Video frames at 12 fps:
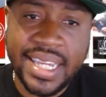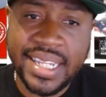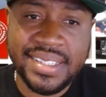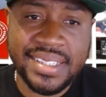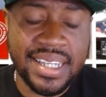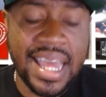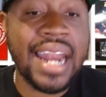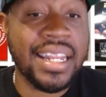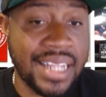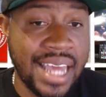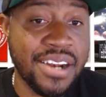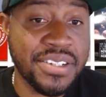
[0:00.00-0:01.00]
can sit at
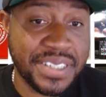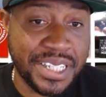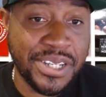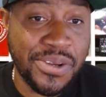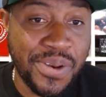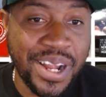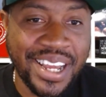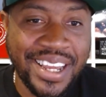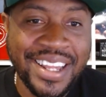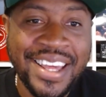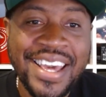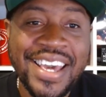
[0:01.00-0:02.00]
a lighter skill,
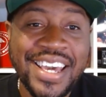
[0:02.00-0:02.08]
right?